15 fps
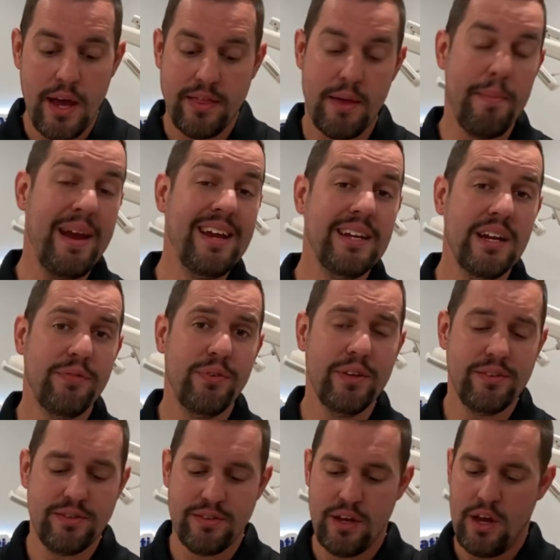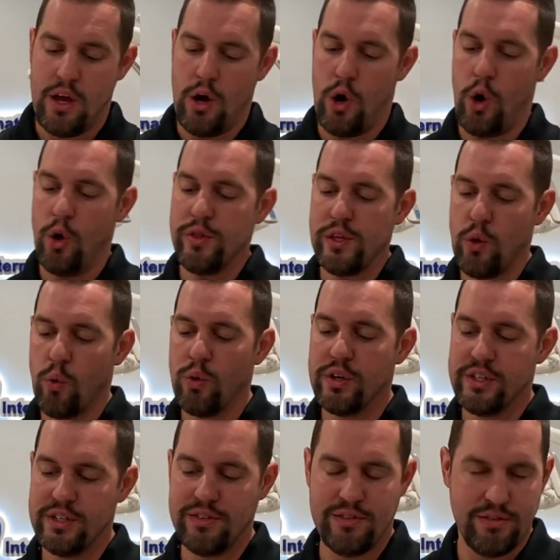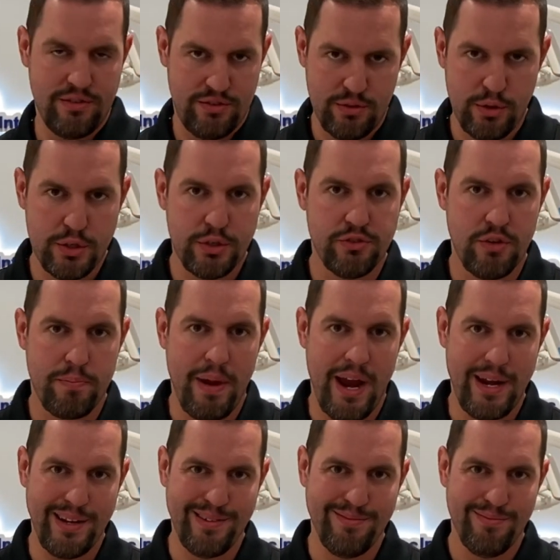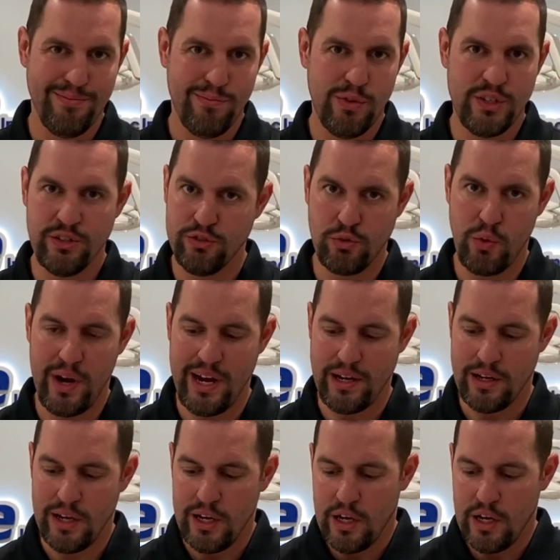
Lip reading: The main difference, all the origins and insertions are painted, which is great.